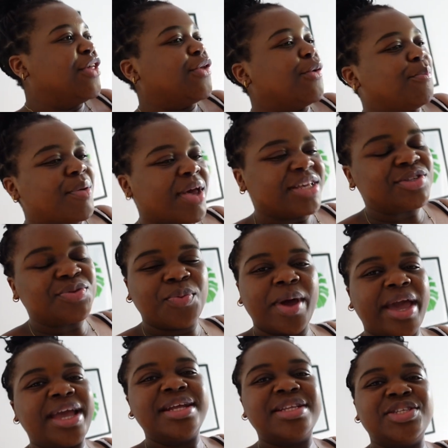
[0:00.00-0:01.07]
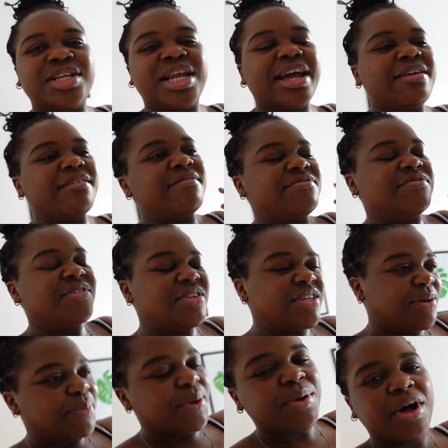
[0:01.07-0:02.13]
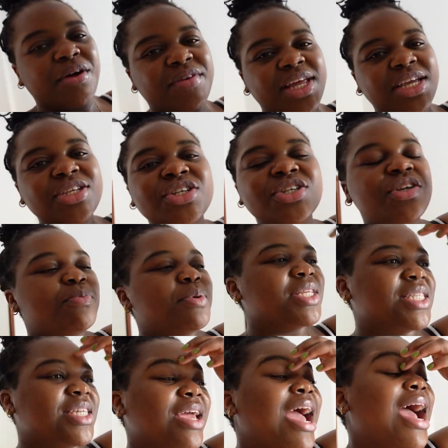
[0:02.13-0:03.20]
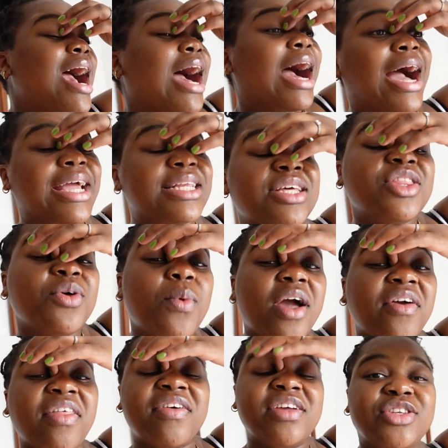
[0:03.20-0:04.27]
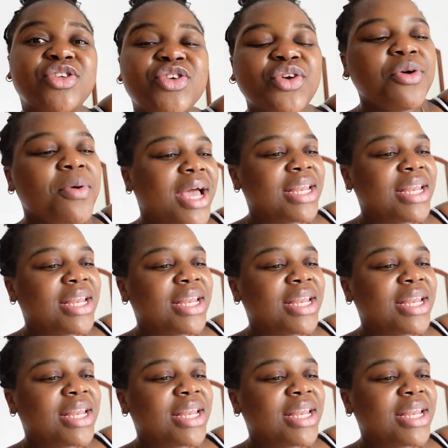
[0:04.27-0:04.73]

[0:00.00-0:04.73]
the best way to like deepen our relationship and to heighten the work that they do.